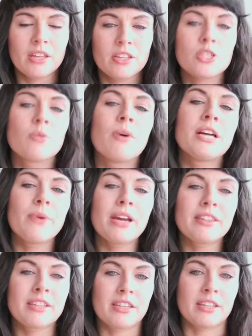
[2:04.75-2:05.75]
So why do I
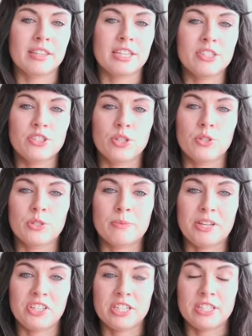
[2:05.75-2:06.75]
think that these two
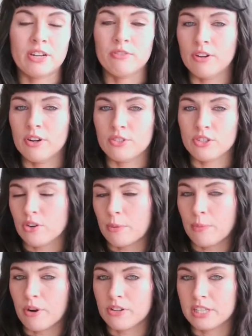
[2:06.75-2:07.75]
species arose through a
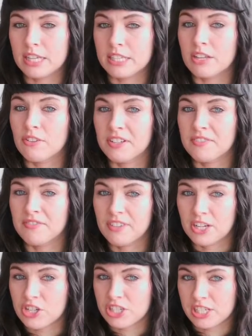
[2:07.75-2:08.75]
process of
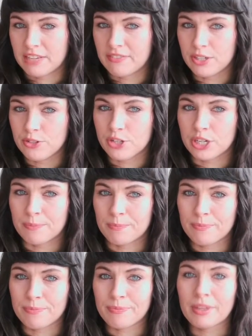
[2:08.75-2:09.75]
convergent evolution?
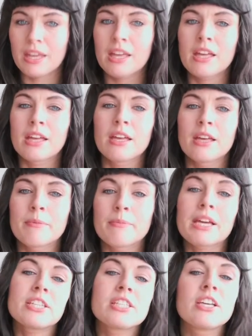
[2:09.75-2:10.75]

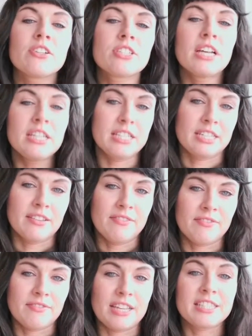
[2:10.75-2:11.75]
Because the alternative
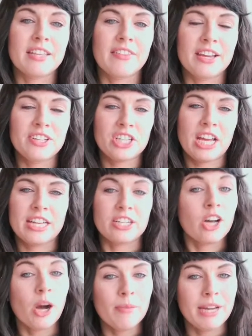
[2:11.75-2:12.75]
is that they shared a
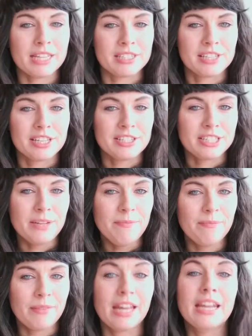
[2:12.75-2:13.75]
common ancestor
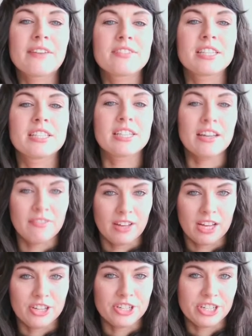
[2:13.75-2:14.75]
and have since
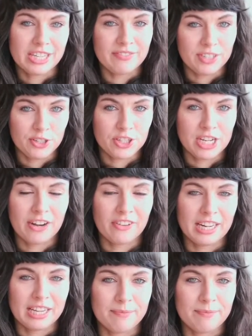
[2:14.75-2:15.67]
diverged evolutionarily.